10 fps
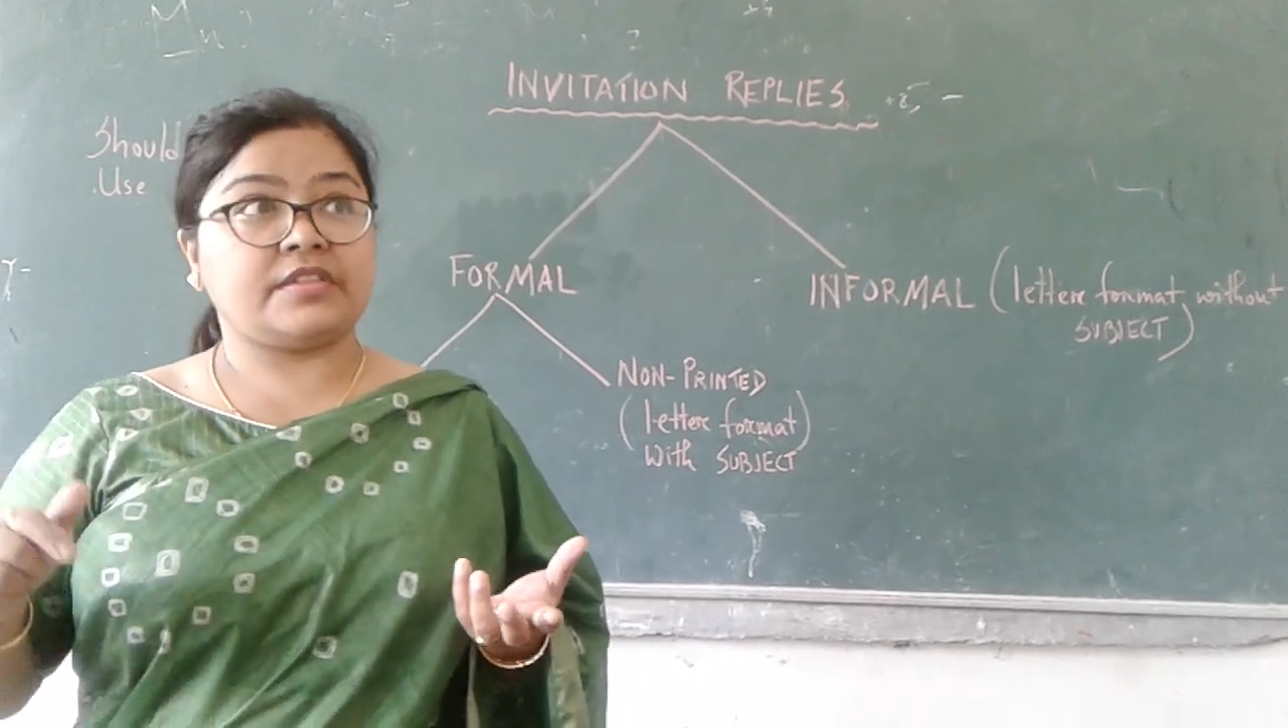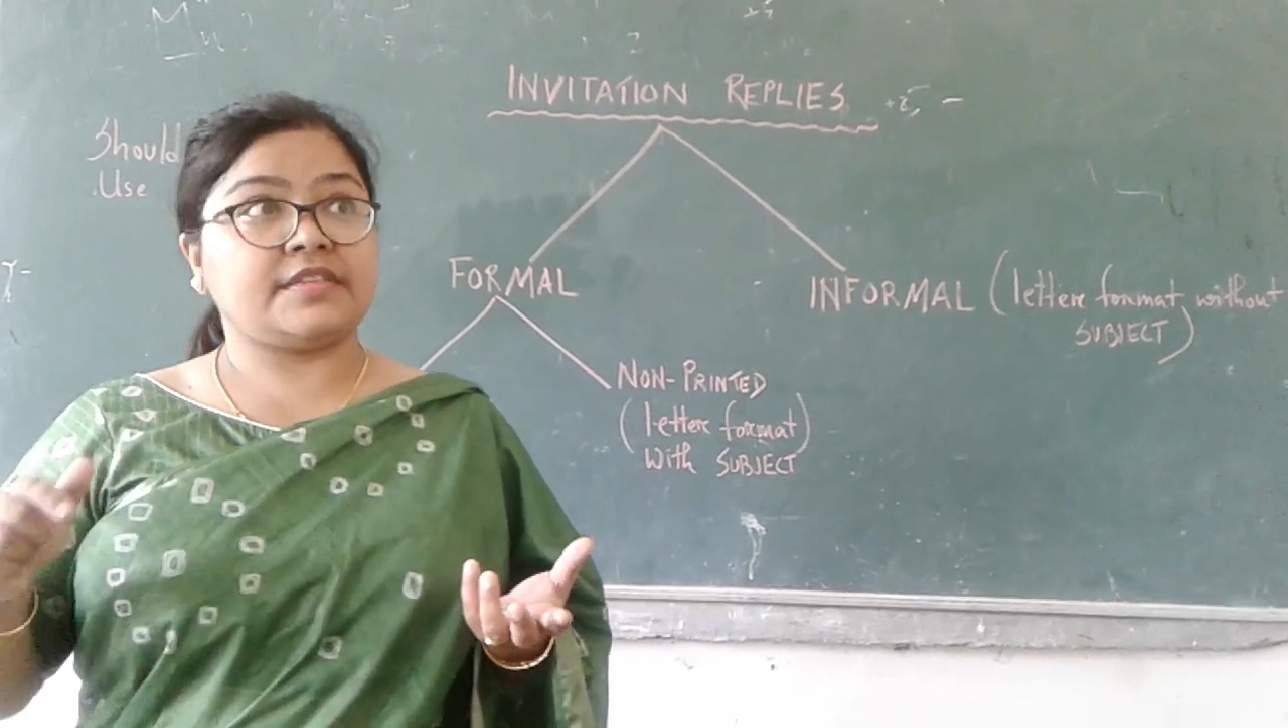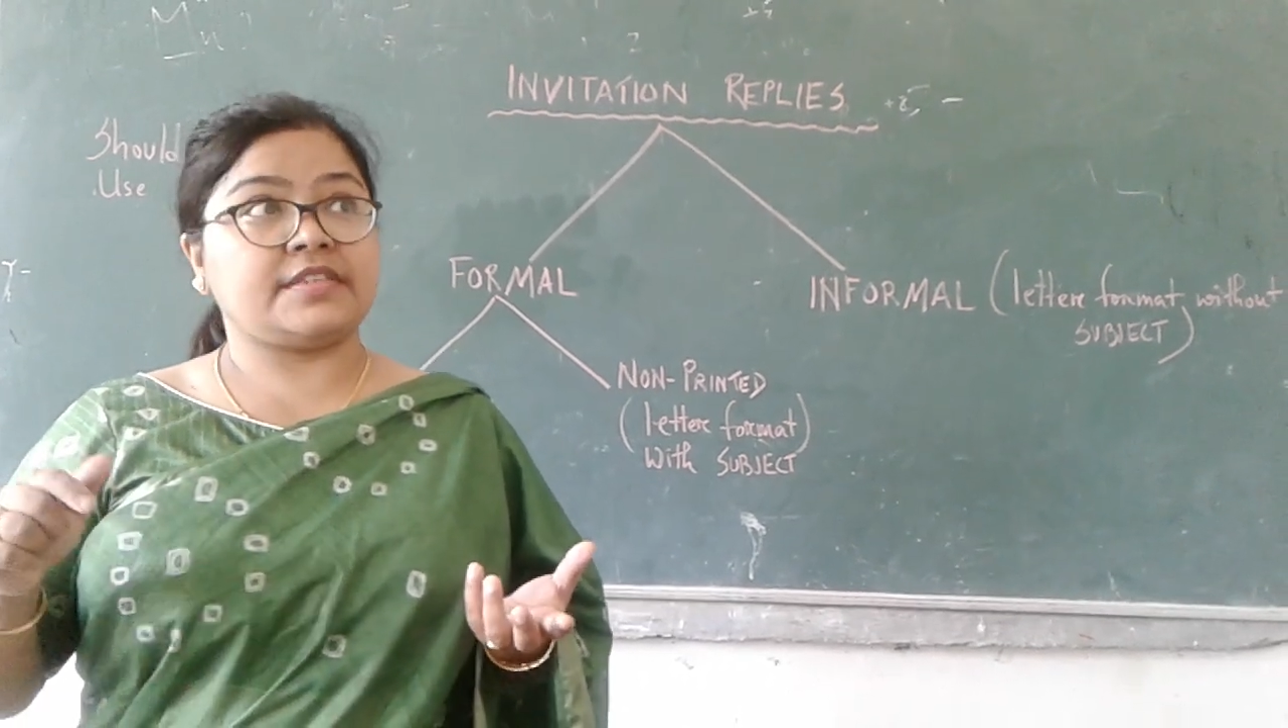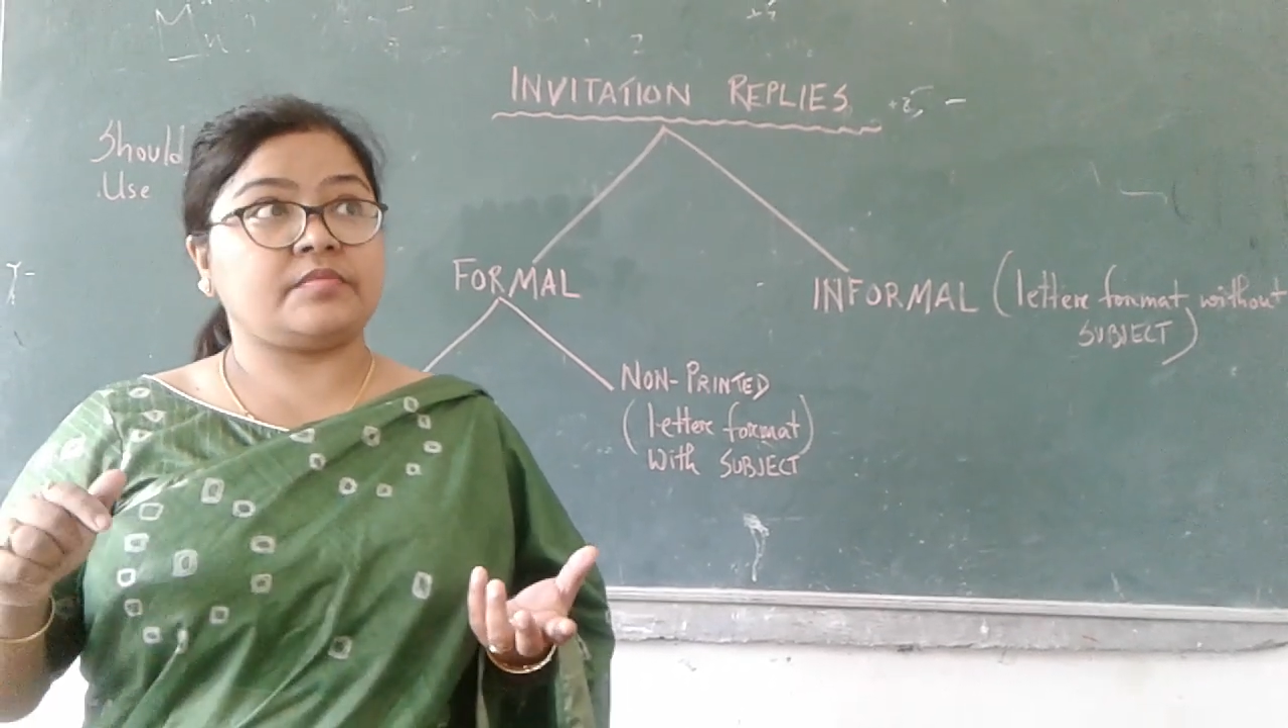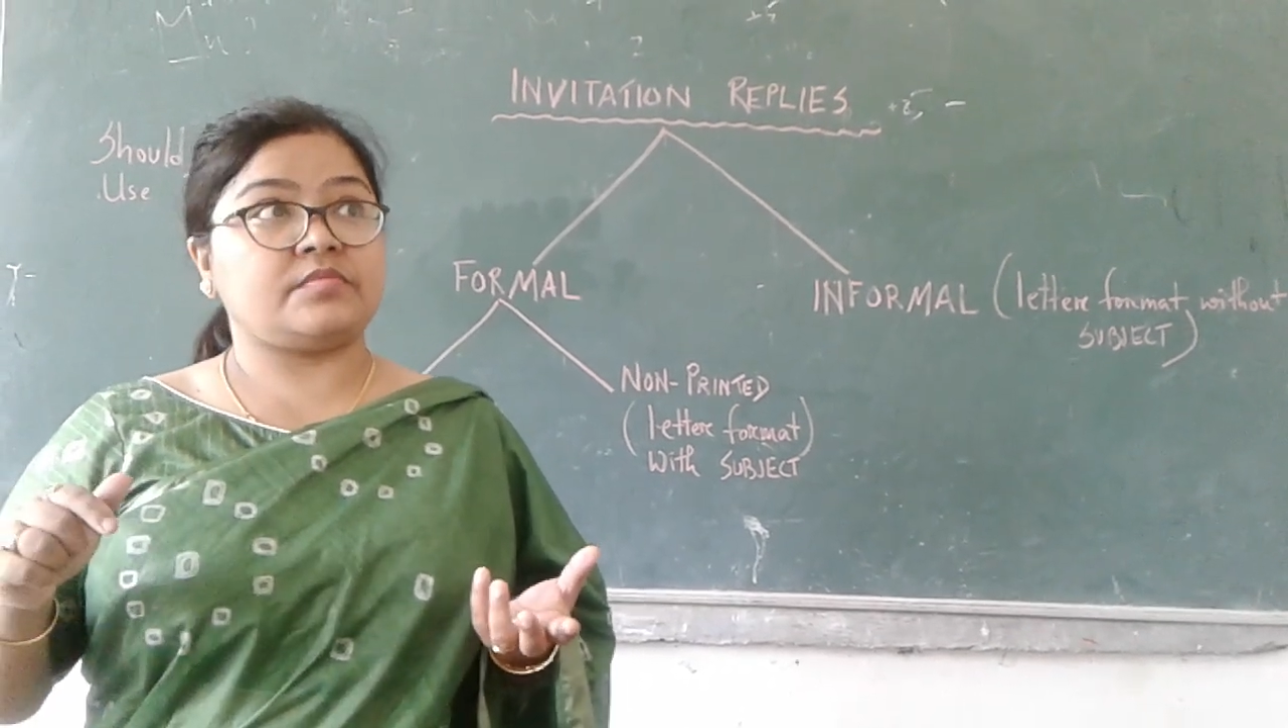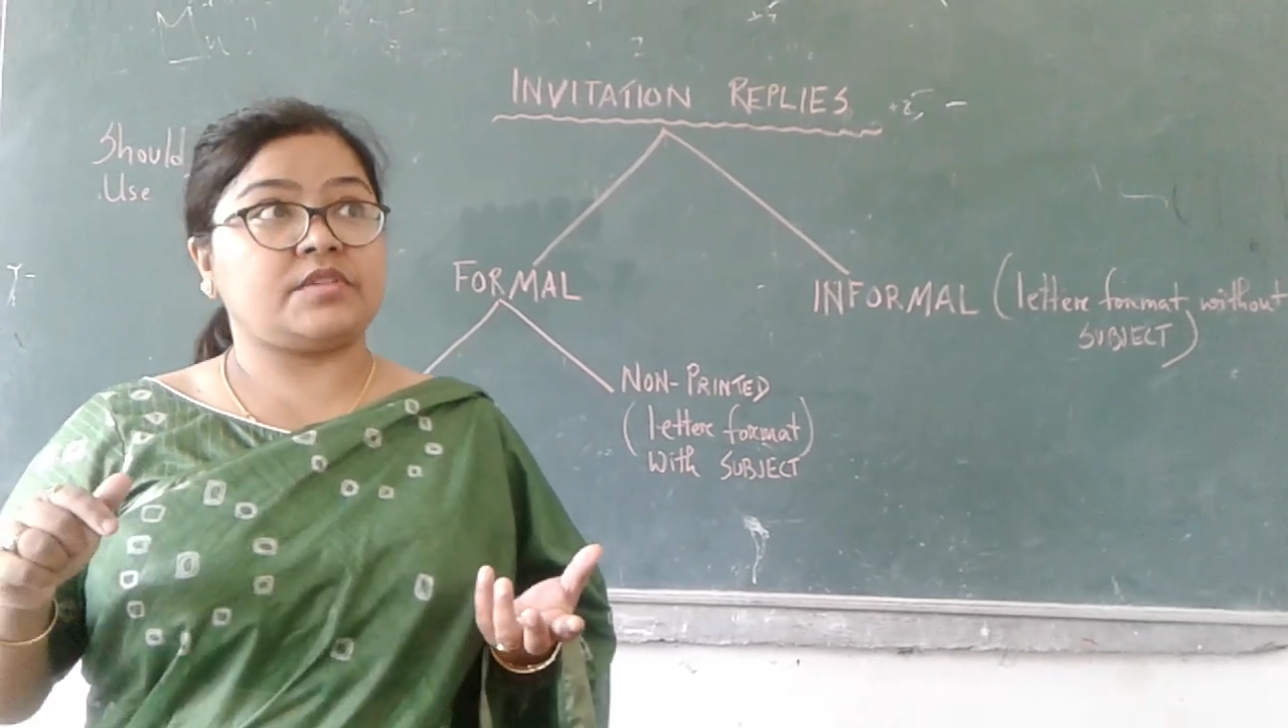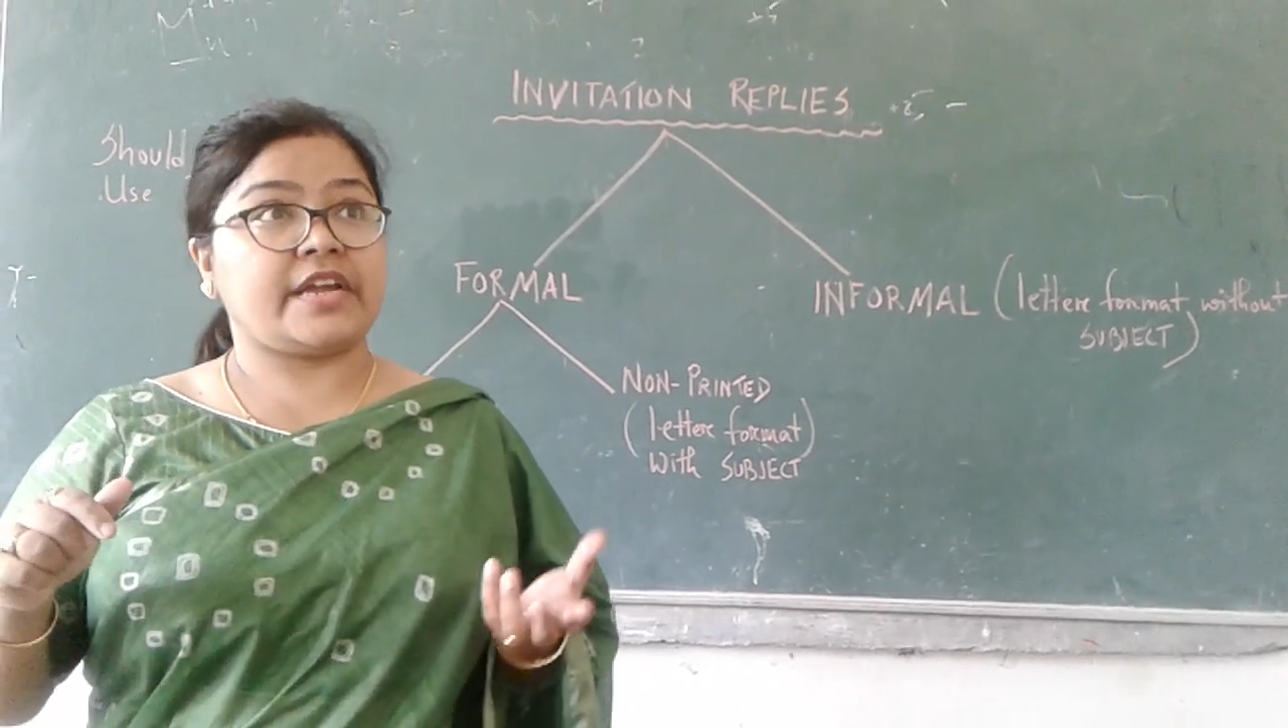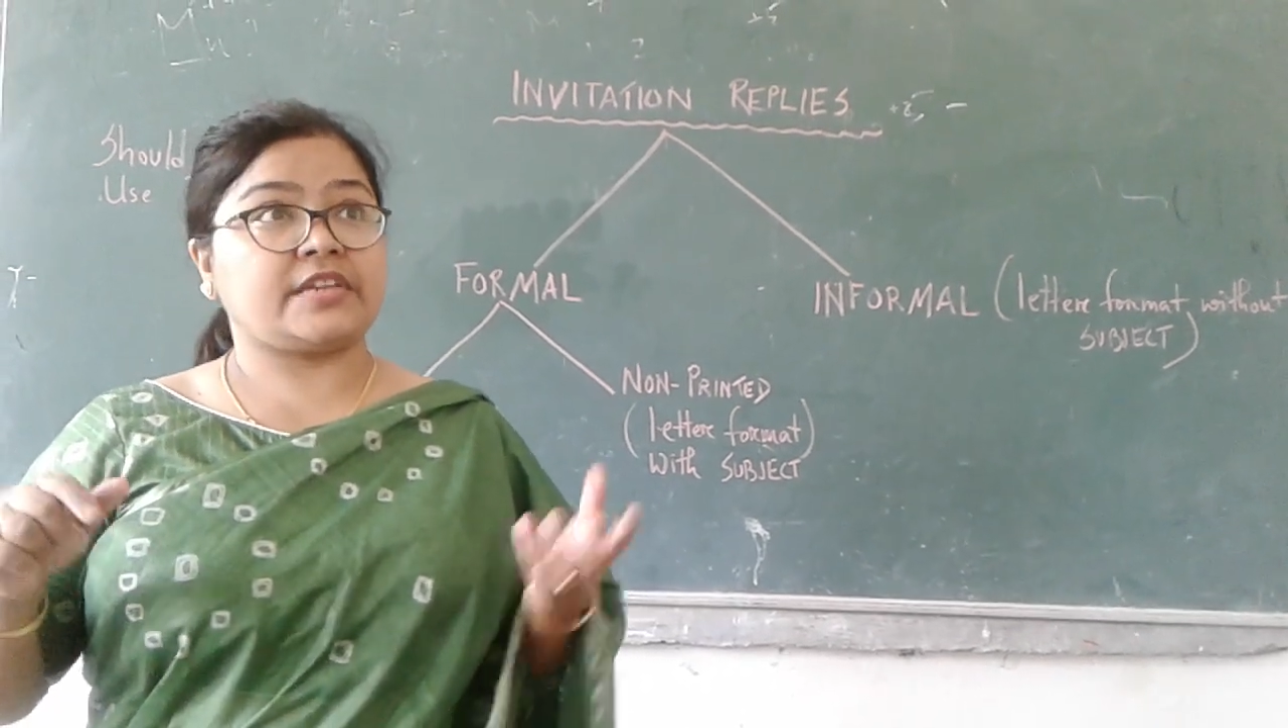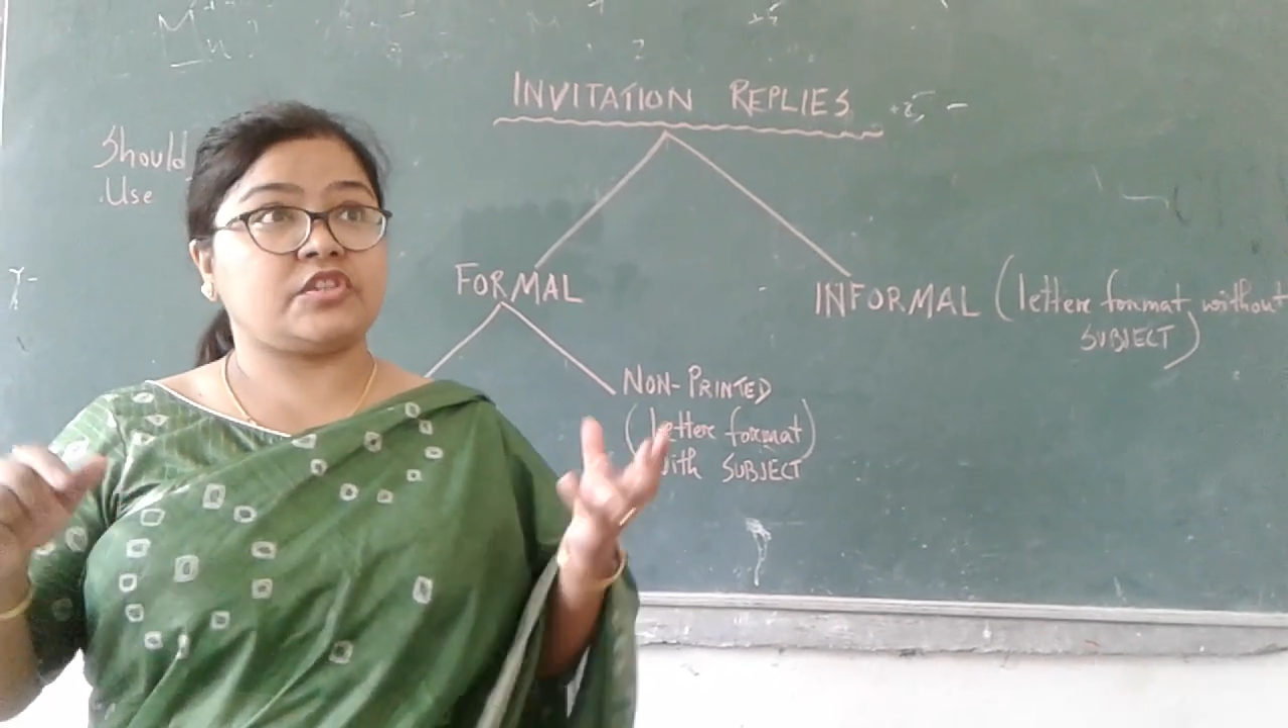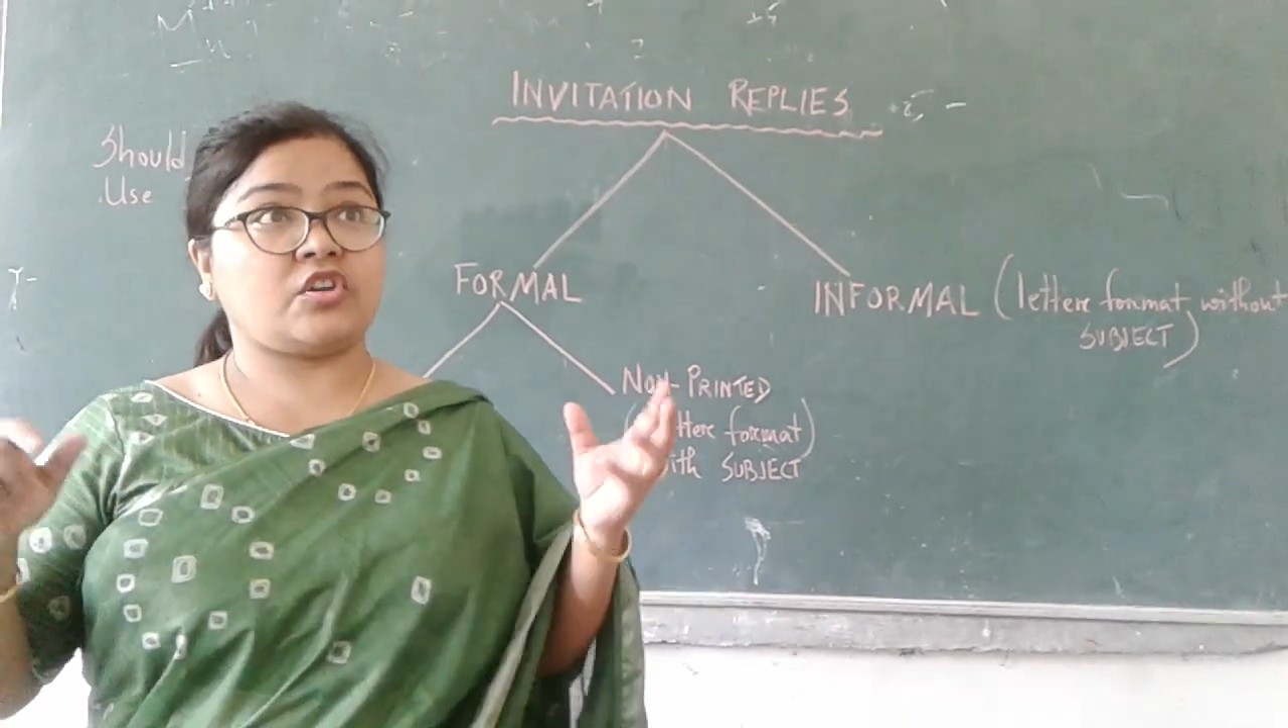the
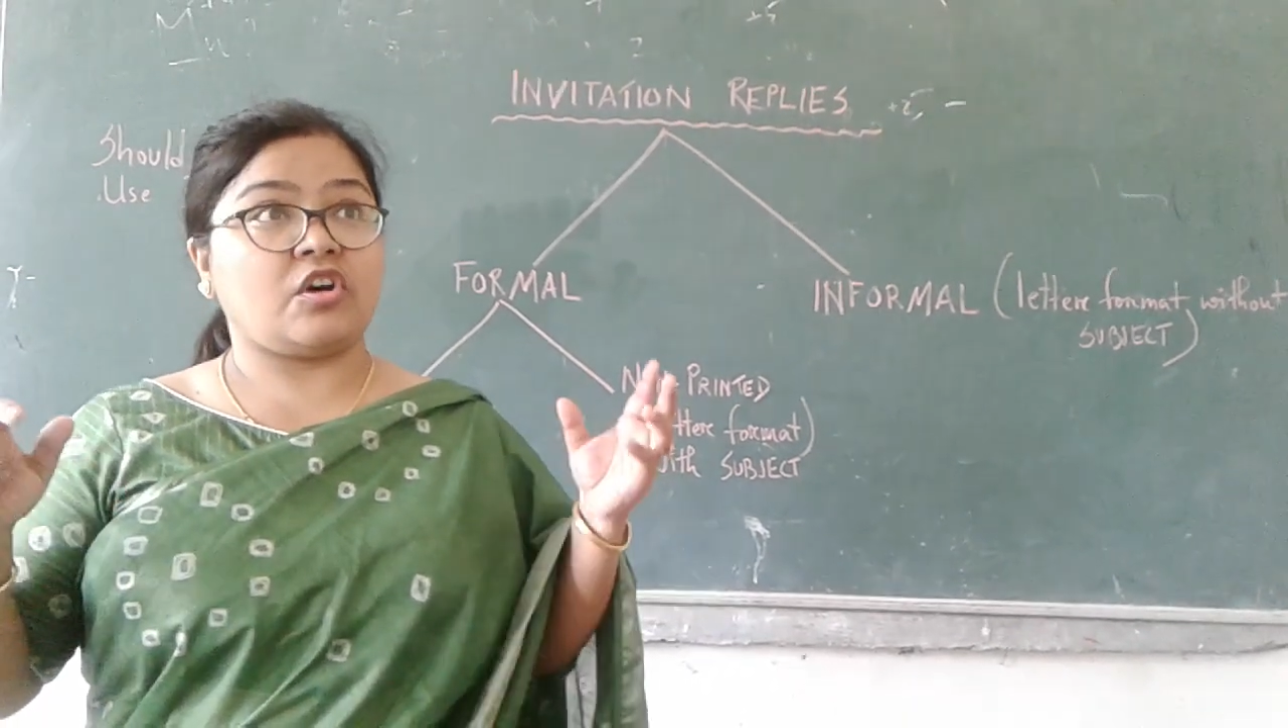subject